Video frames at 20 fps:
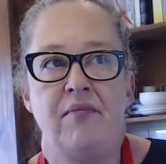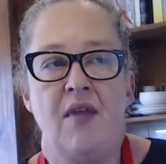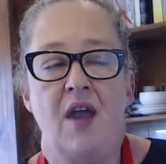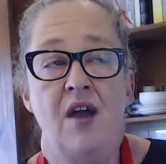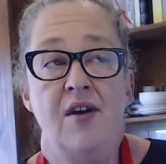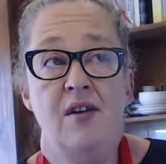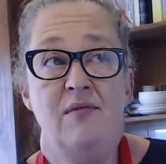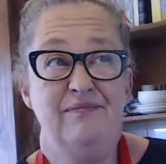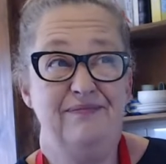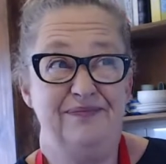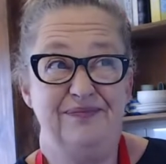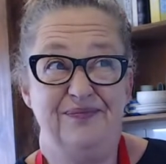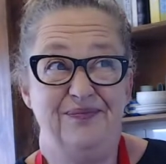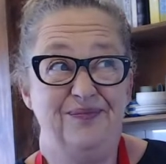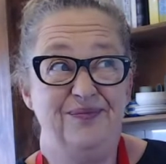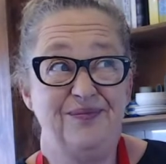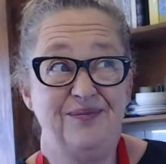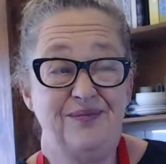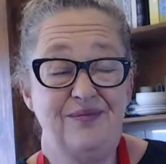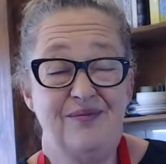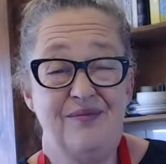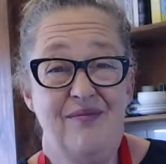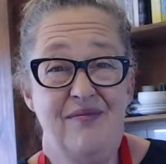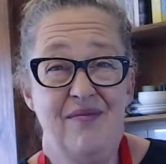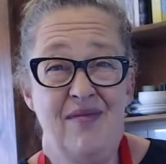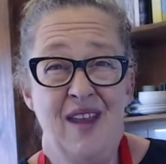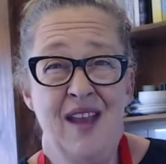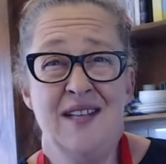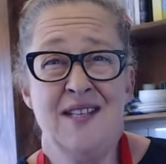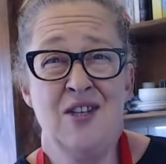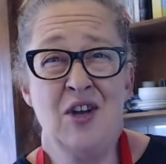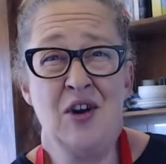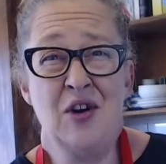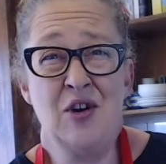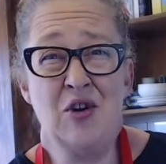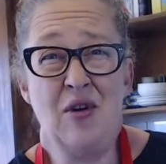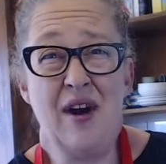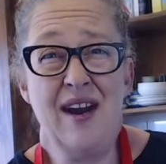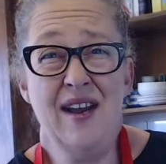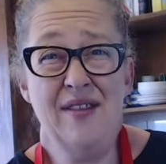And it's not a
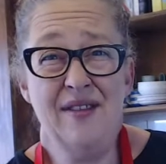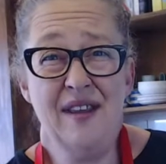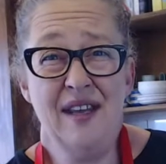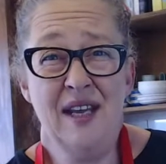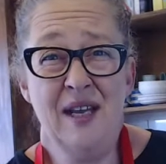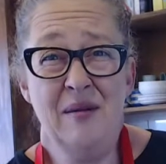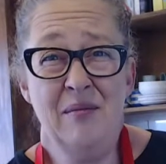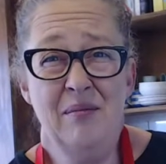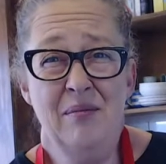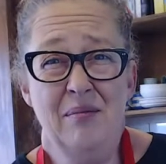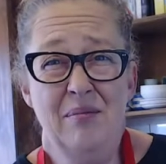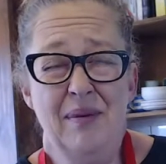great thing,